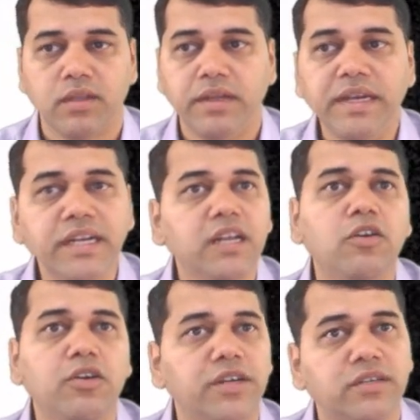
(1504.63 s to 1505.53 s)

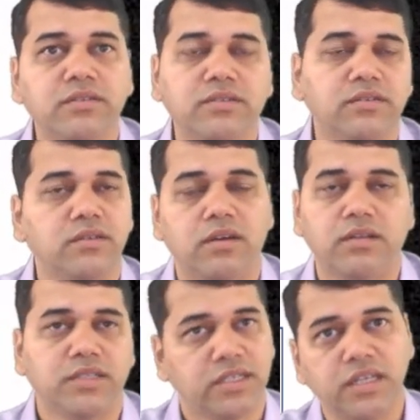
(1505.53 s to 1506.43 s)
Internal auditors
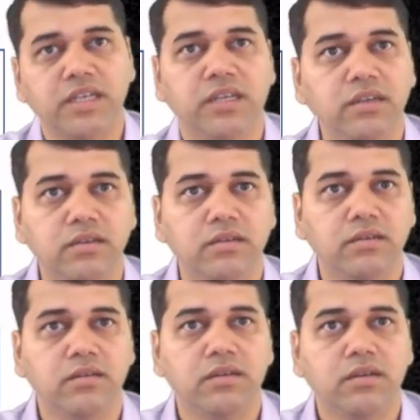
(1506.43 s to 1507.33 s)
generally
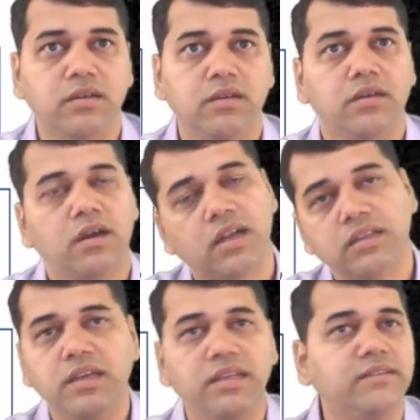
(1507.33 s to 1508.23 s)
are
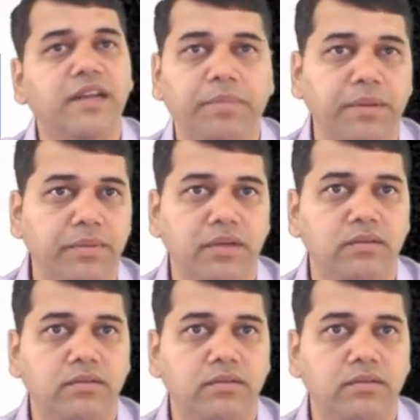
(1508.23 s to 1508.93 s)
the inside people.